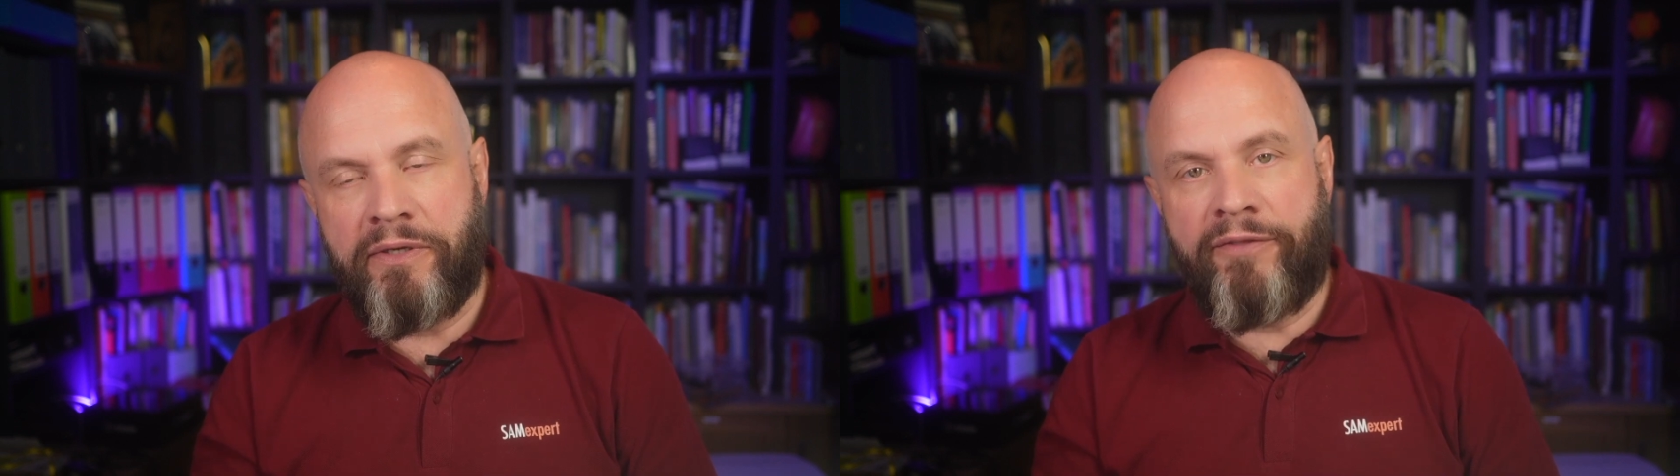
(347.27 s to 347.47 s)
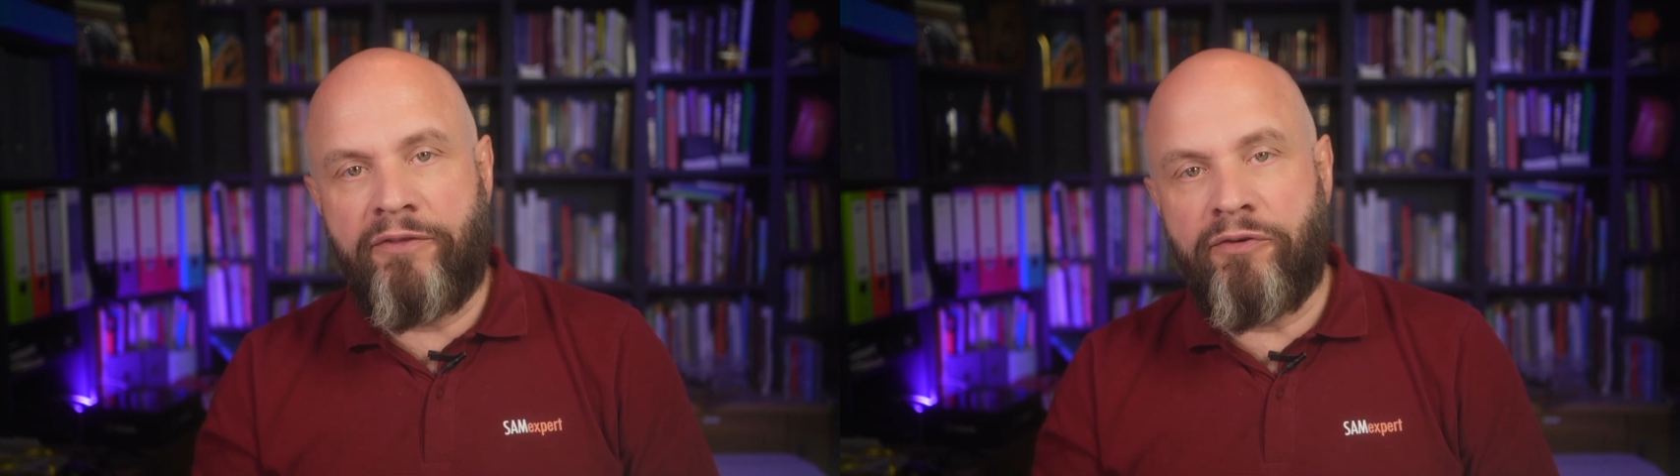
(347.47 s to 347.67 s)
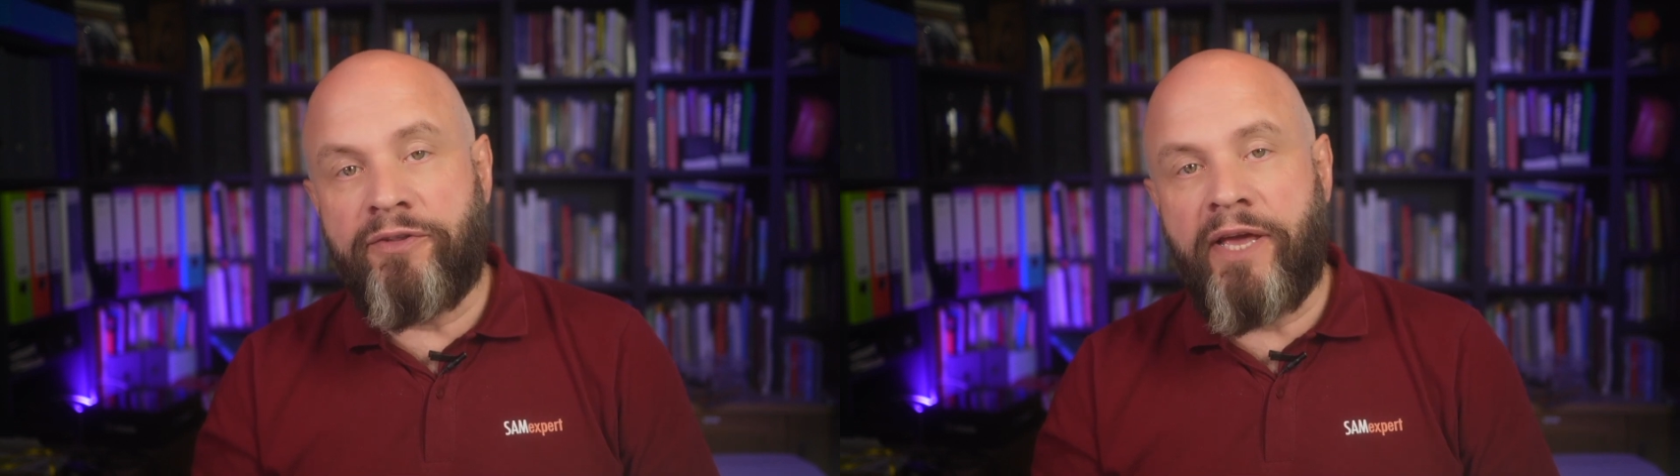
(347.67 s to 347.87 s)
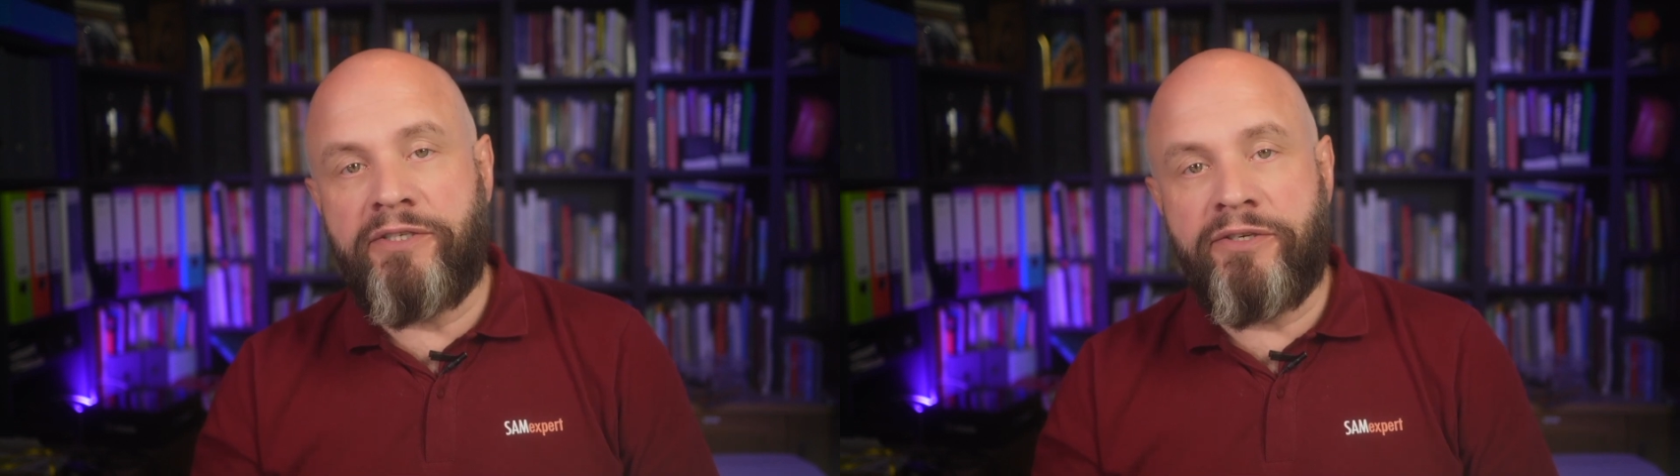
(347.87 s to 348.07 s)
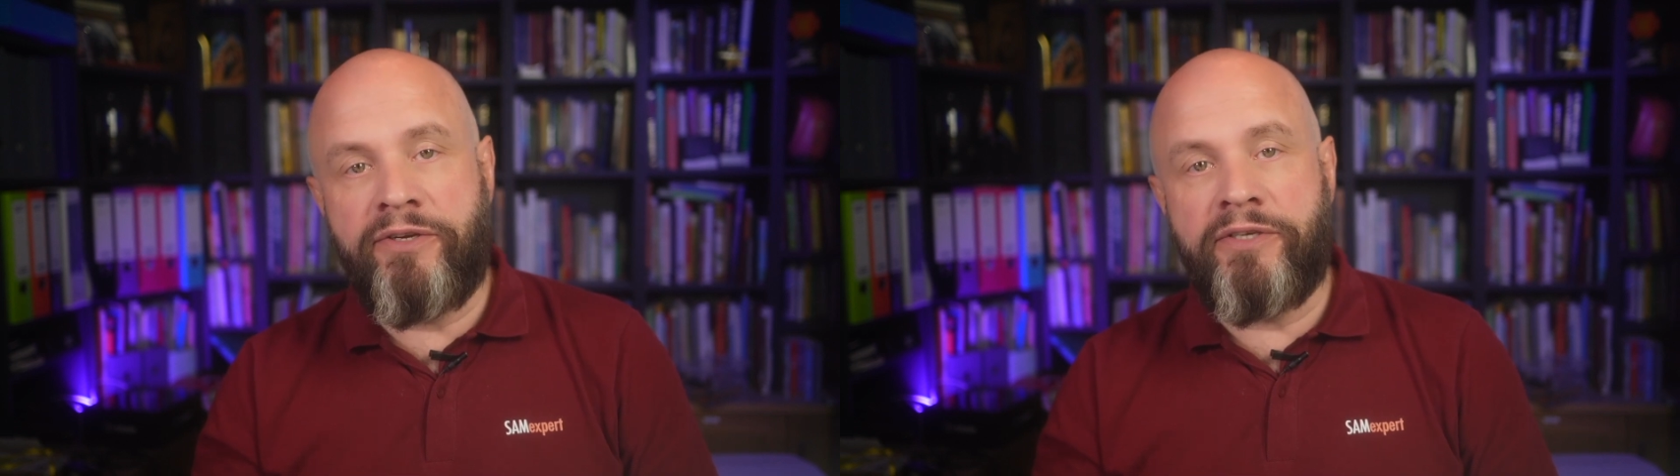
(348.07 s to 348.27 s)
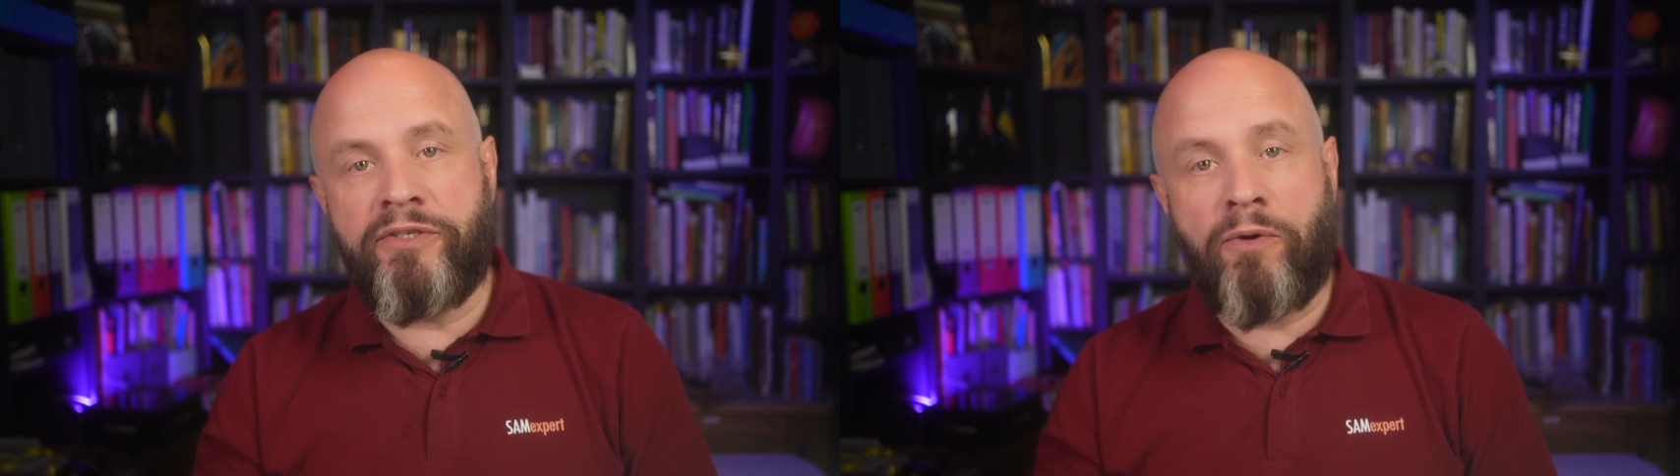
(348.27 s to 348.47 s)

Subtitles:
And the third category is